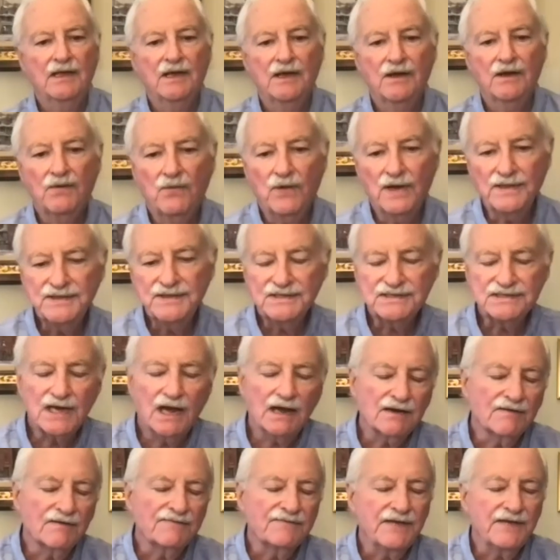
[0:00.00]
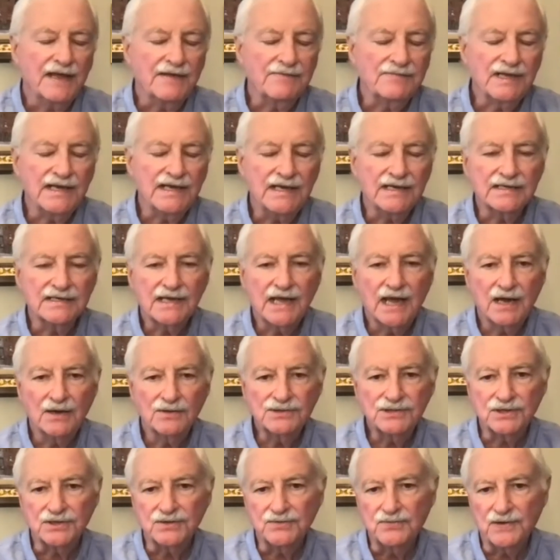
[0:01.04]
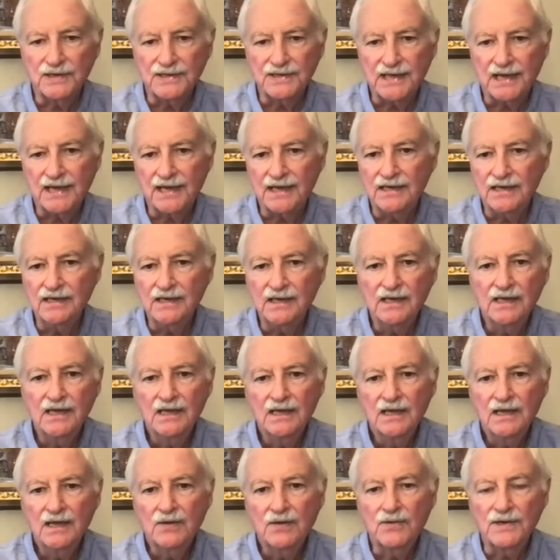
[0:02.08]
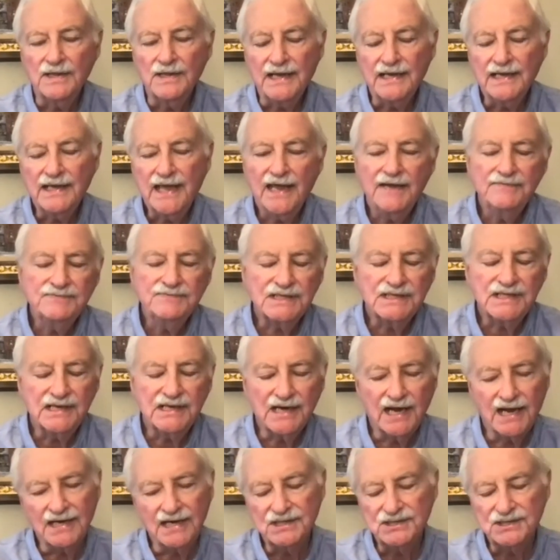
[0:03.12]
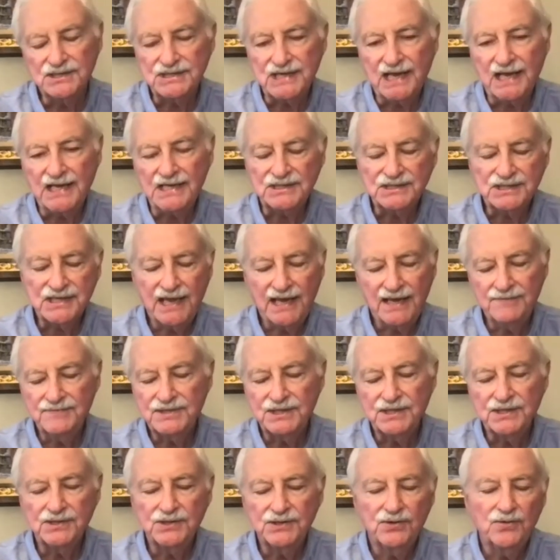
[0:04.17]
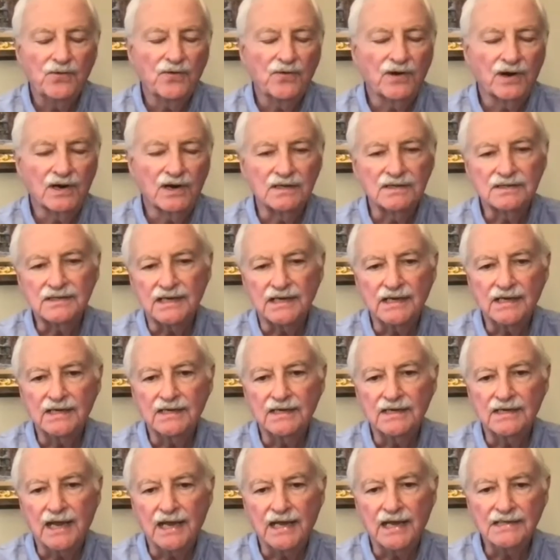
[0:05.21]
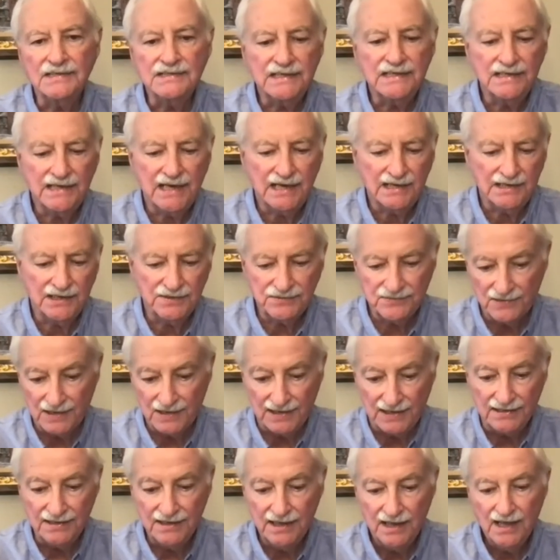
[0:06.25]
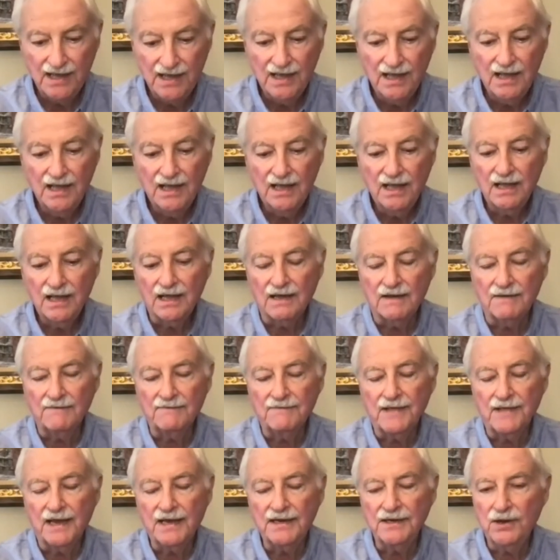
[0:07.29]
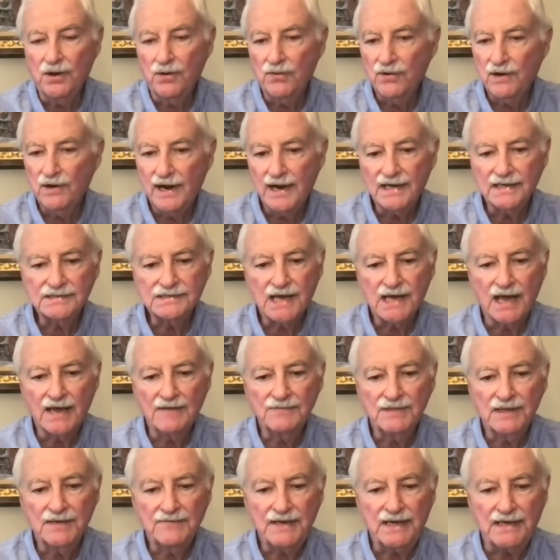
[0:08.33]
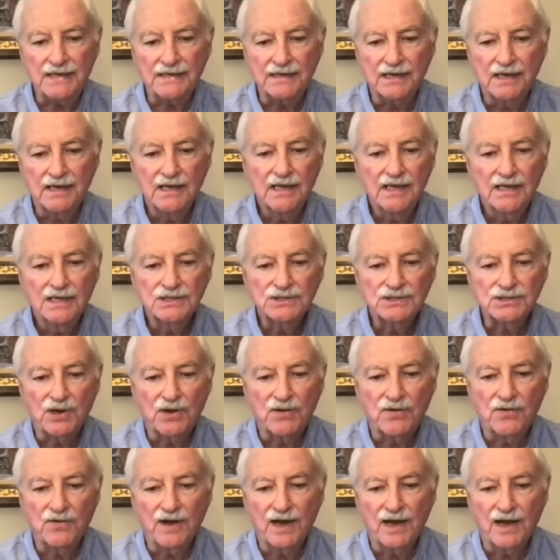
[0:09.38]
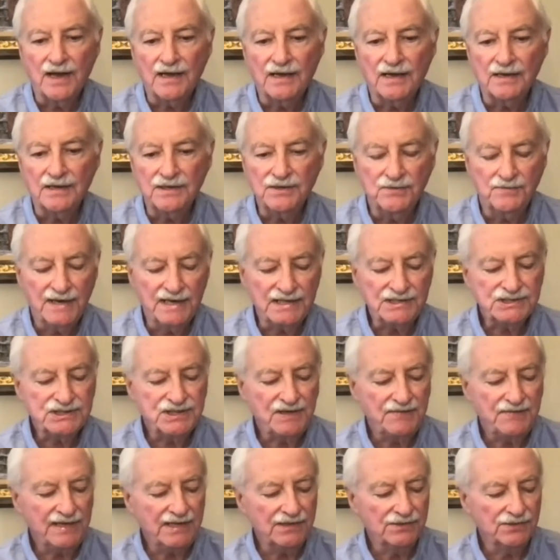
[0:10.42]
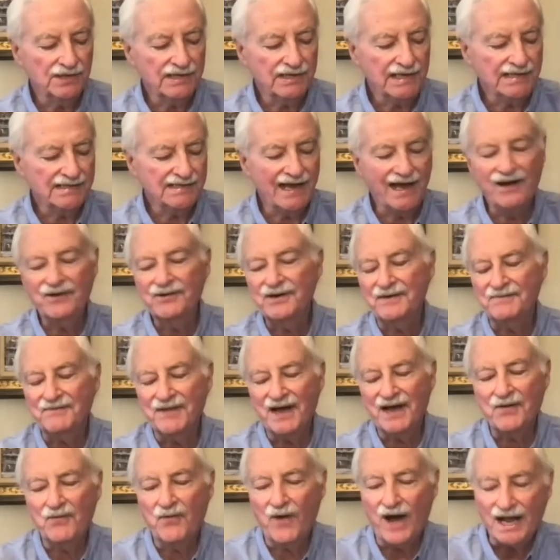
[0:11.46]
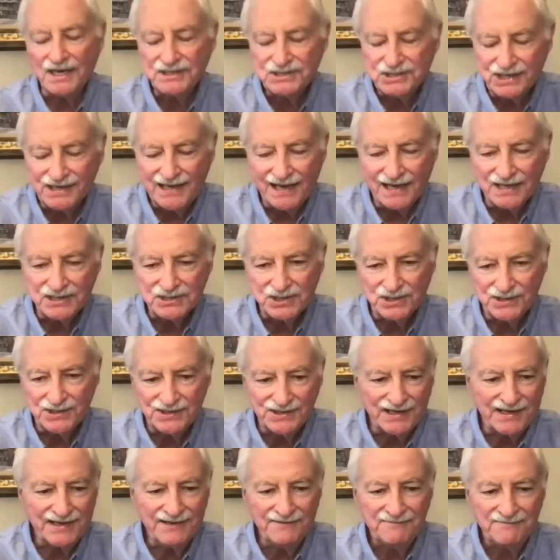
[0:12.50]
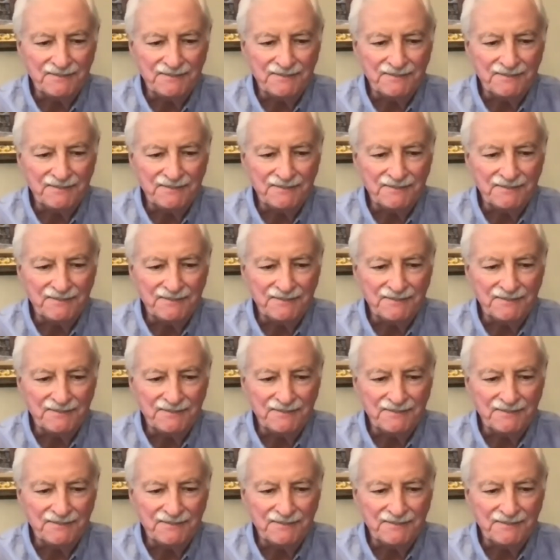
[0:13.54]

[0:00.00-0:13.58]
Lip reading: what the Tucker family encountered when they came to the United States, came to the New World in 1883. I know we're on a time limit, so you might see me looking down at my watch occasionally,